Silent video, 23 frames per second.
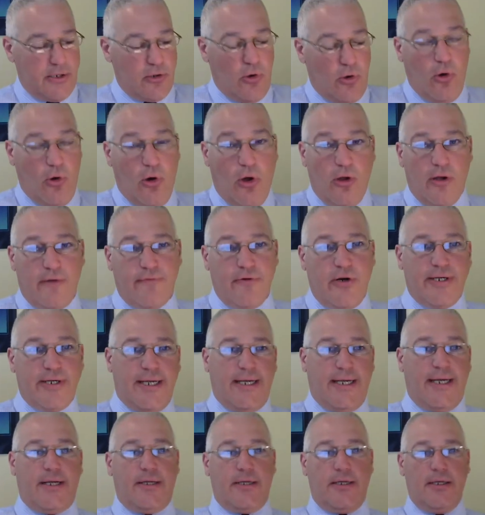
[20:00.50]
all of our
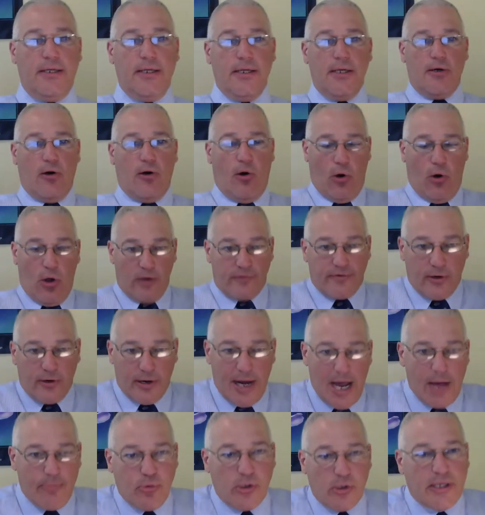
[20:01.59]
data, all of our
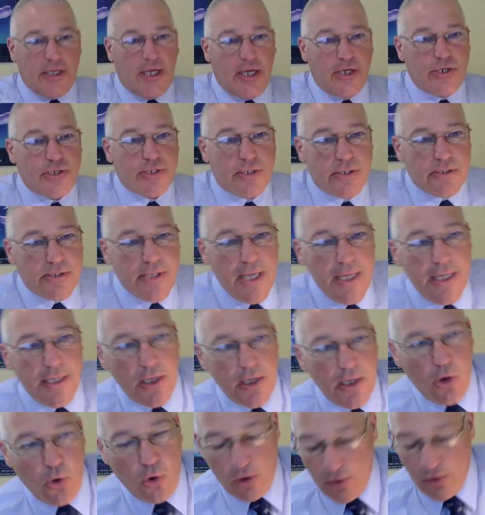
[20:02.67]
applications,
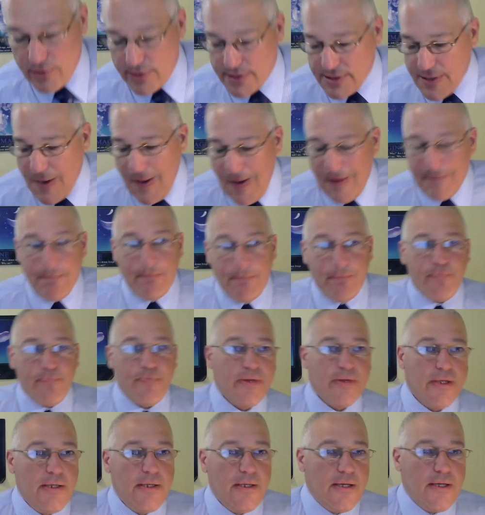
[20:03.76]
all the time.
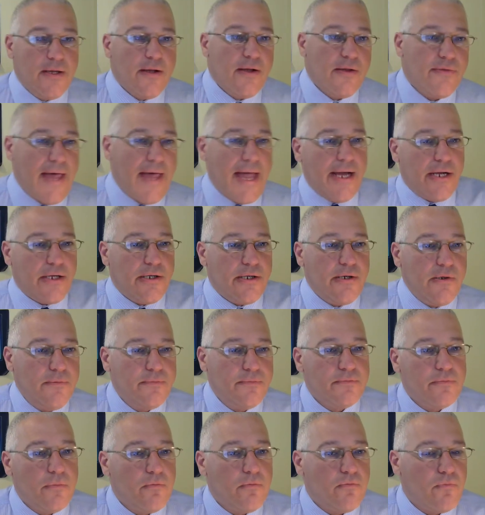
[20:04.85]
Thank you,
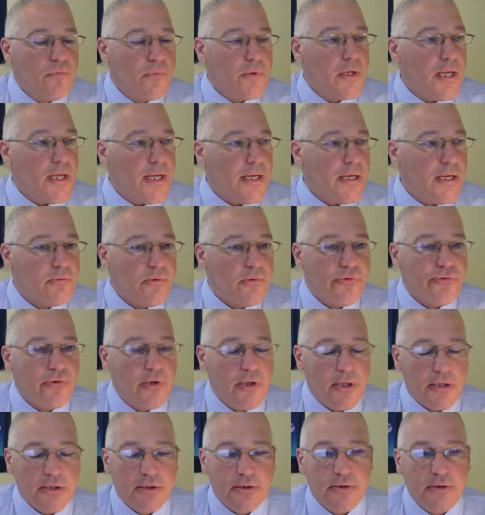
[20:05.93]
and we'll
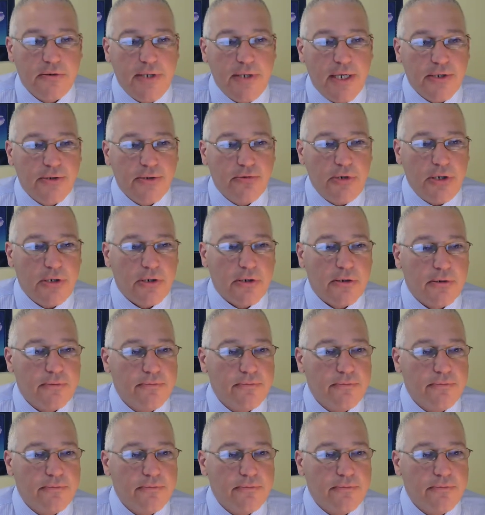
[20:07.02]
talk to you next week.